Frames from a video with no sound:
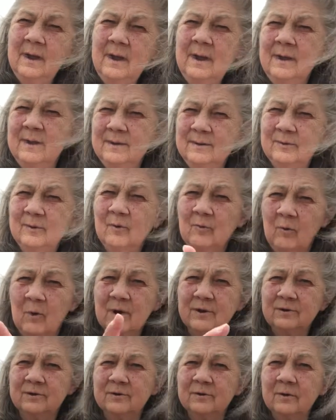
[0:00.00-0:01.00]
is
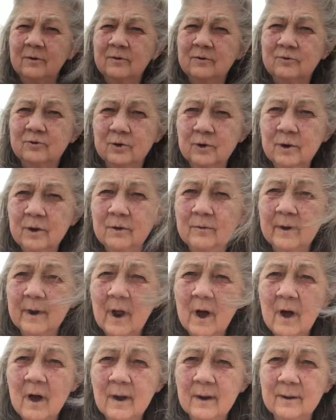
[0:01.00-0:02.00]
what's true and
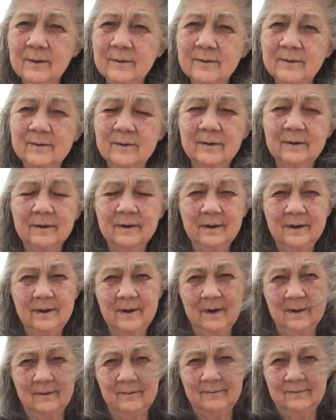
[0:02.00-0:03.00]
honest.
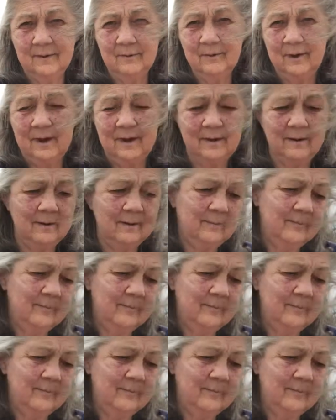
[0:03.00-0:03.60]
Yeah, okay.